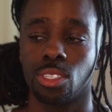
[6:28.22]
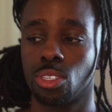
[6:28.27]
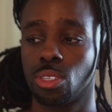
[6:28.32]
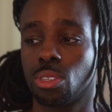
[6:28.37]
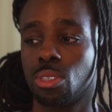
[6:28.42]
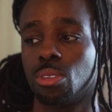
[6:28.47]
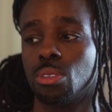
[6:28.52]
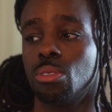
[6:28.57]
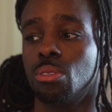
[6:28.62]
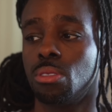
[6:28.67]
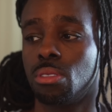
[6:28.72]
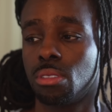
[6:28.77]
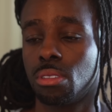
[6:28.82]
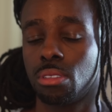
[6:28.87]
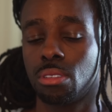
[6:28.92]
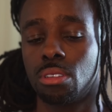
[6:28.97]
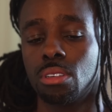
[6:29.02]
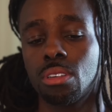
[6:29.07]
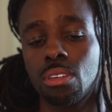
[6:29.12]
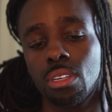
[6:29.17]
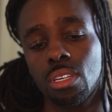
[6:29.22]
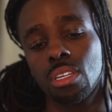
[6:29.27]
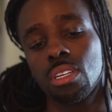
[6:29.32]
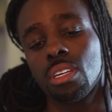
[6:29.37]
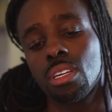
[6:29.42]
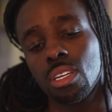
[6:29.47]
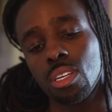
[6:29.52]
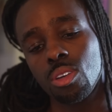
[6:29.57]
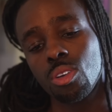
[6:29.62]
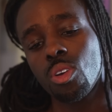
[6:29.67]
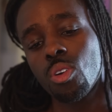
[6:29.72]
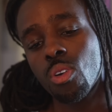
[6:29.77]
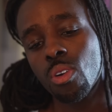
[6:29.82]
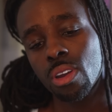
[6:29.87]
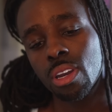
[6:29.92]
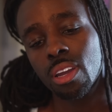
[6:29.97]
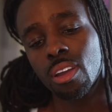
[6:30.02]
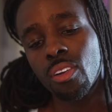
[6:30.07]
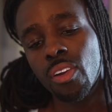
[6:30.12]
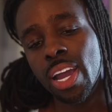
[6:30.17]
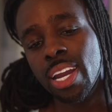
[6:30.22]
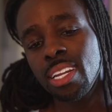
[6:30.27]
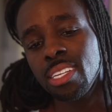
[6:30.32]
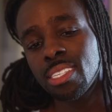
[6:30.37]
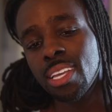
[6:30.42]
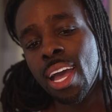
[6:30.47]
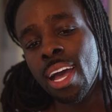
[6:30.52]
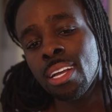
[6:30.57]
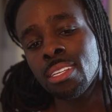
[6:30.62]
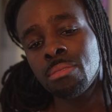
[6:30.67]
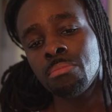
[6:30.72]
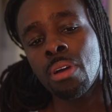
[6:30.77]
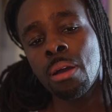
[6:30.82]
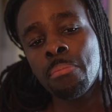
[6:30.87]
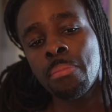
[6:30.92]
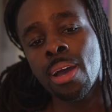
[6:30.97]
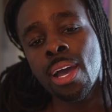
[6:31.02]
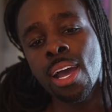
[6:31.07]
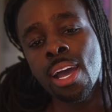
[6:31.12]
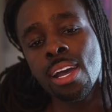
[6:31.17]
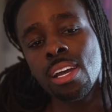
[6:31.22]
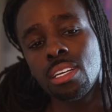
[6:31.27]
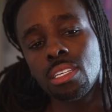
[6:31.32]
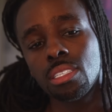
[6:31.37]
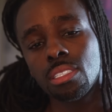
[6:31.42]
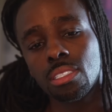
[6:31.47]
True. You going to Granny's house, mama?